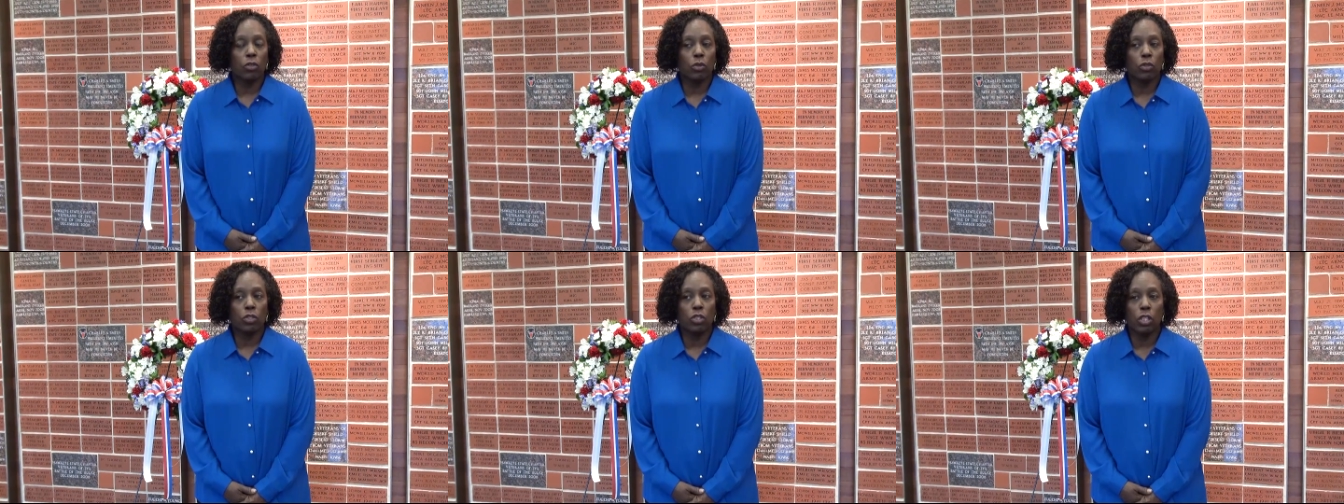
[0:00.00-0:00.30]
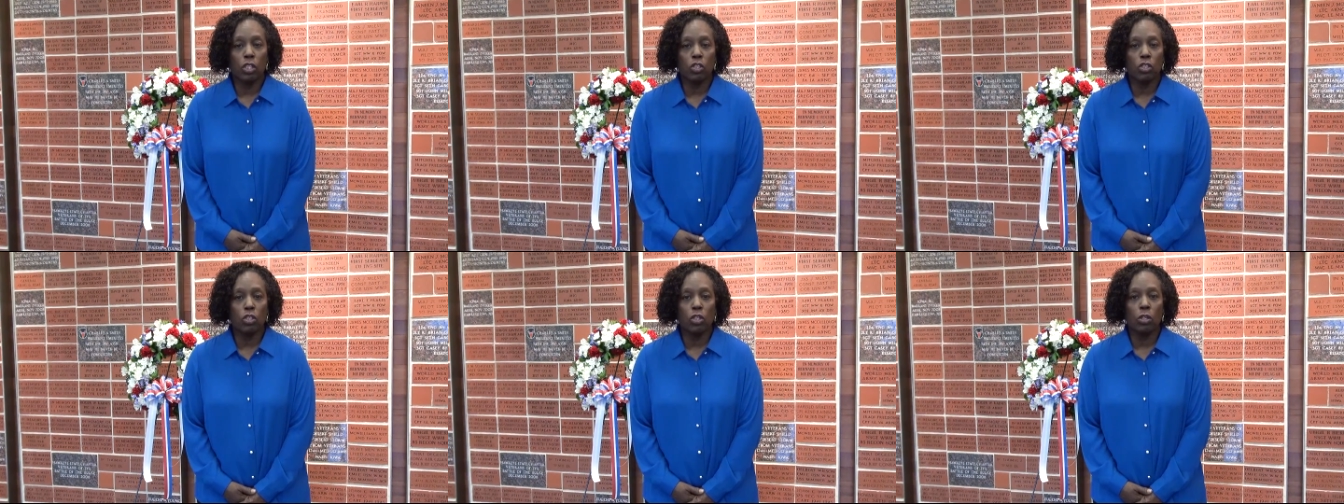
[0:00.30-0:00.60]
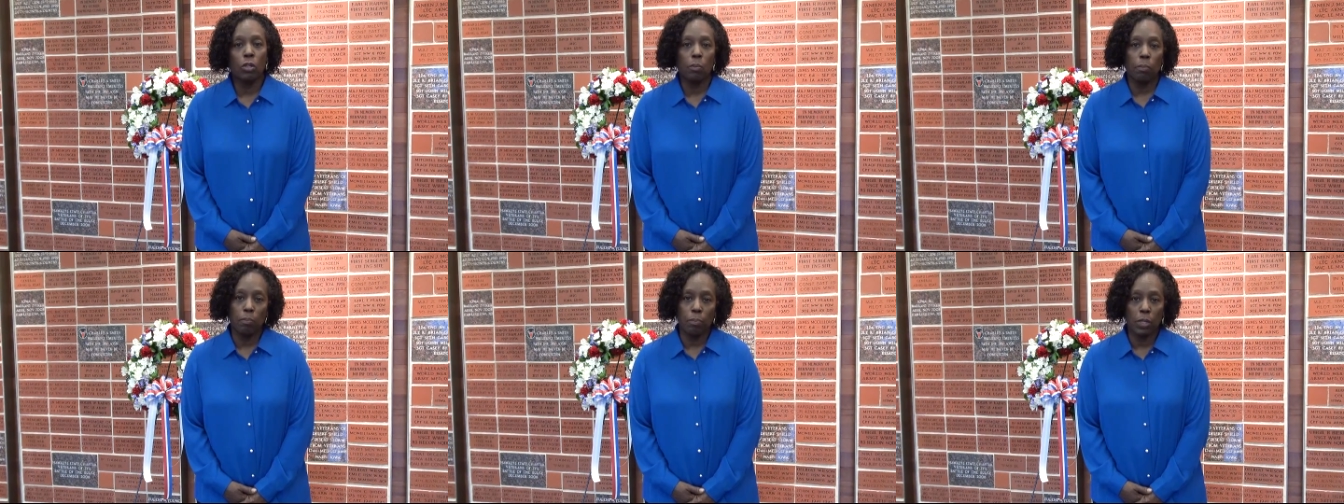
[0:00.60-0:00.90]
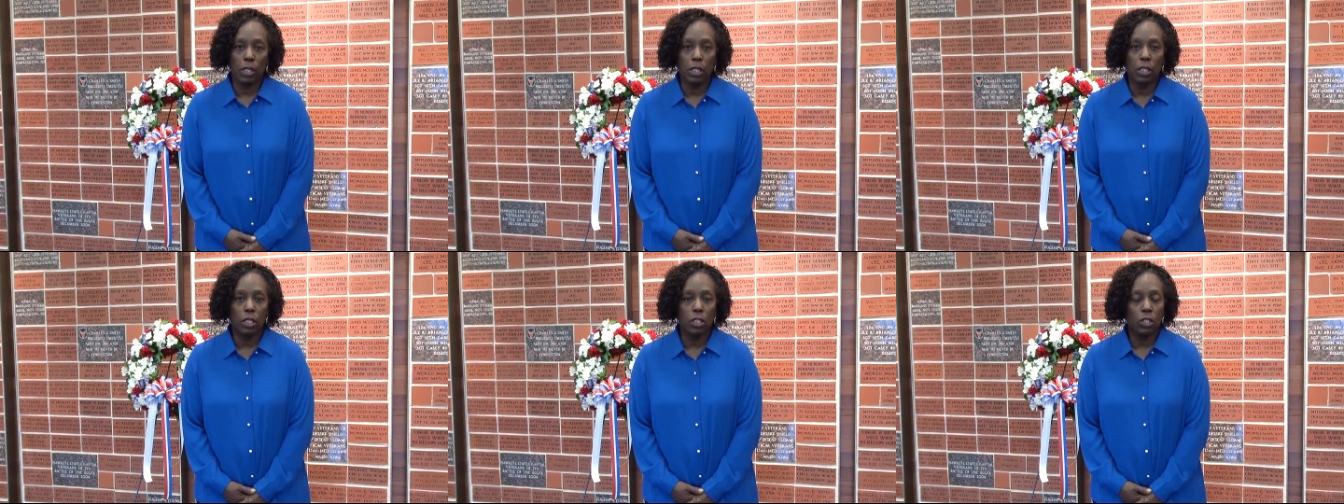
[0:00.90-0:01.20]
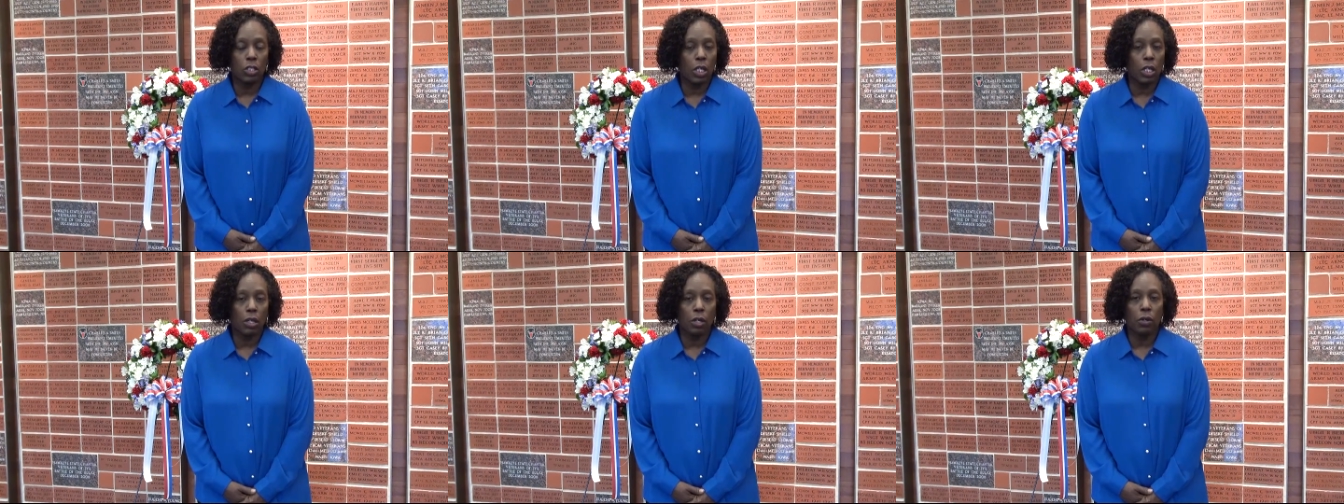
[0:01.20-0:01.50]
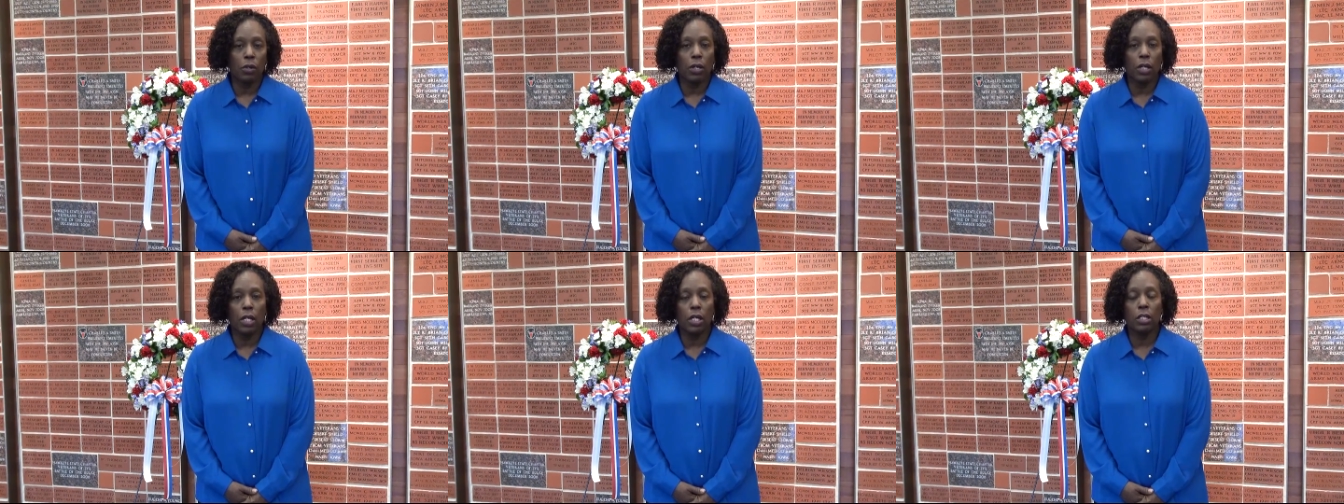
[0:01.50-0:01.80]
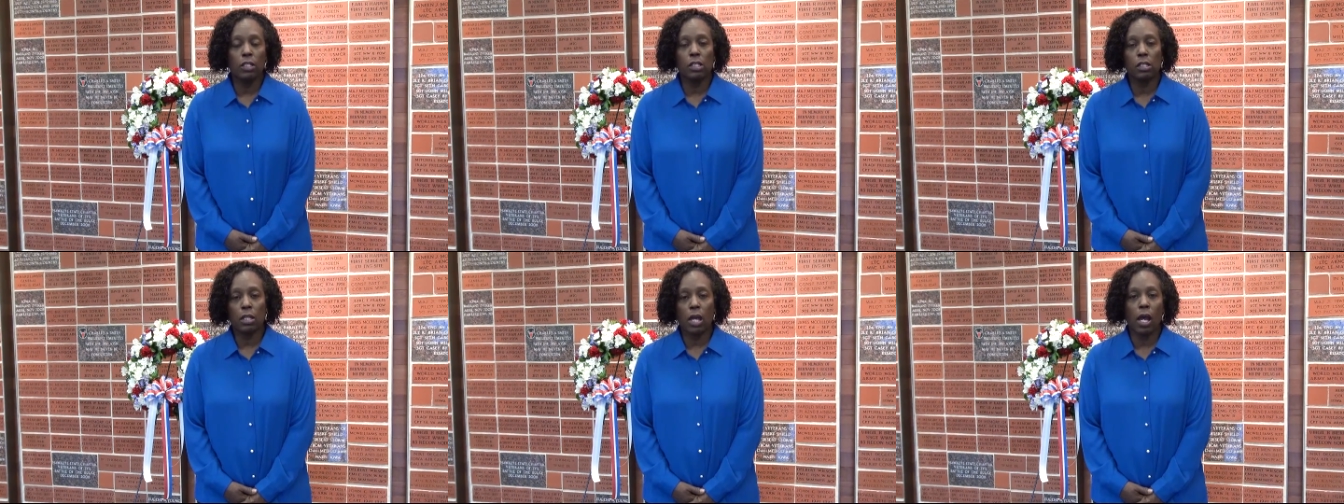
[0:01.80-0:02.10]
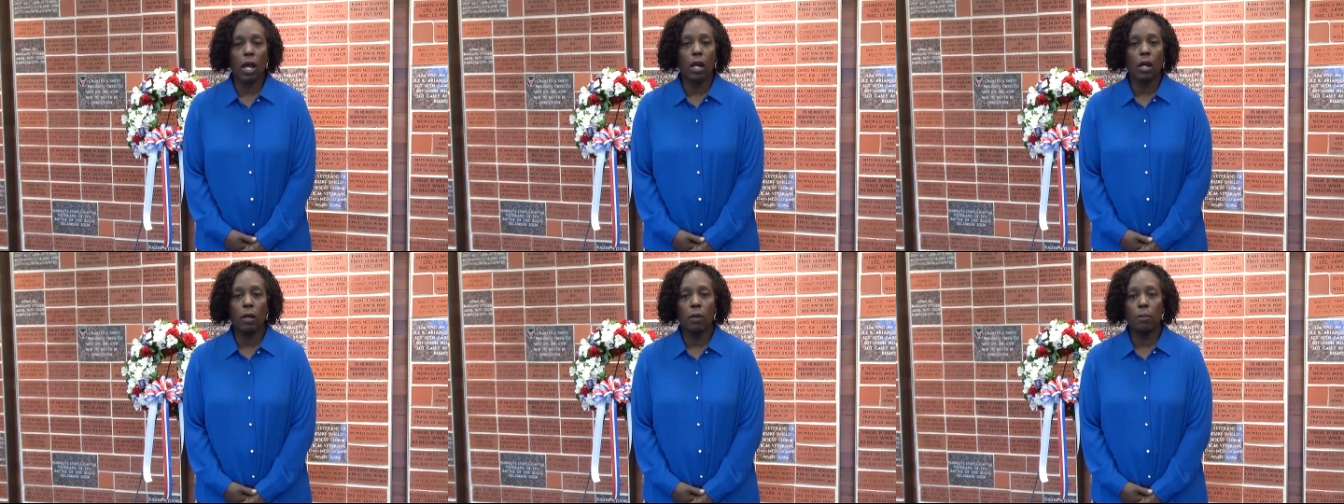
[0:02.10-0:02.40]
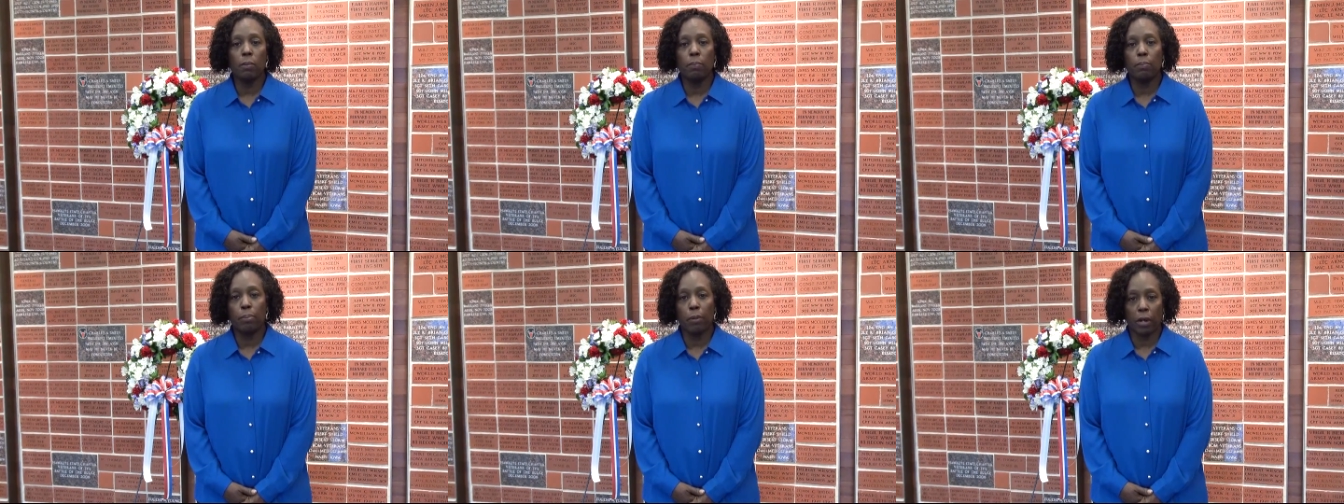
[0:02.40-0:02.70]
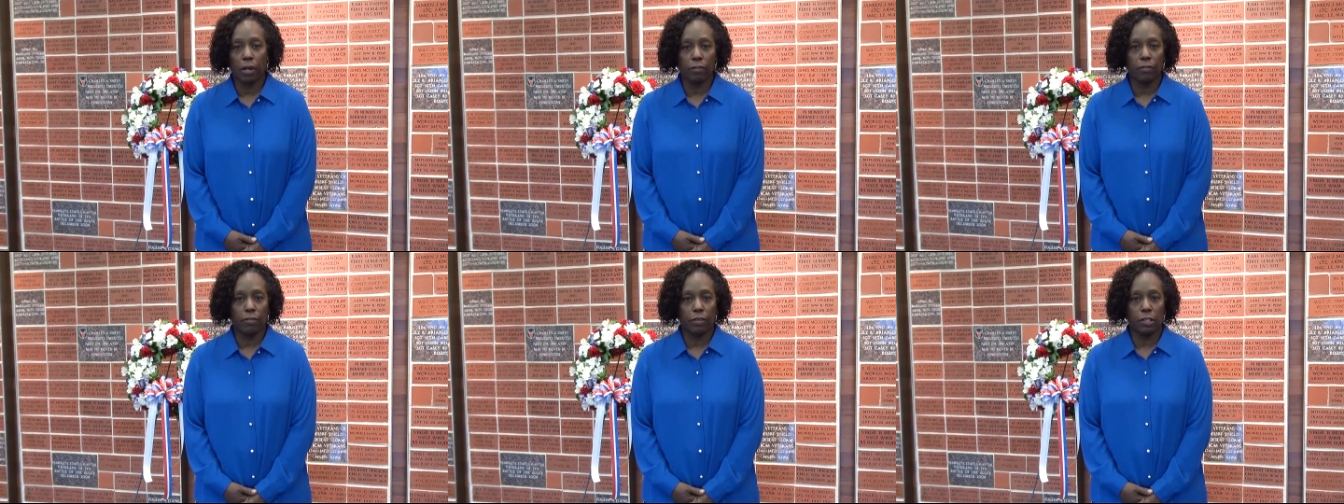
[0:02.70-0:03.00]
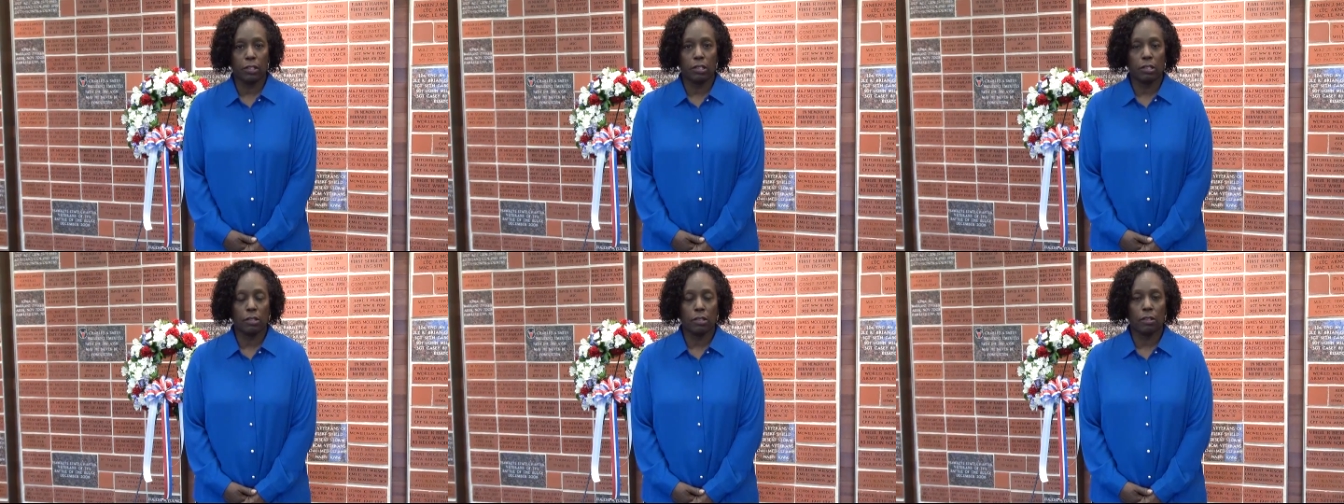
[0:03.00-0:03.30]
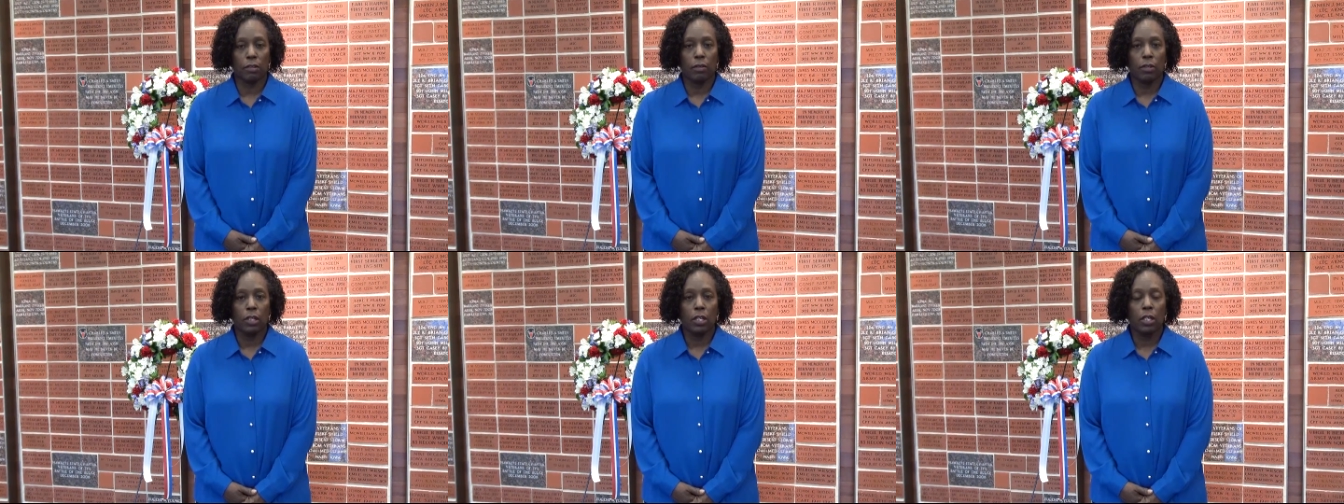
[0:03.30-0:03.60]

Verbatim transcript: traditional military style breakfast.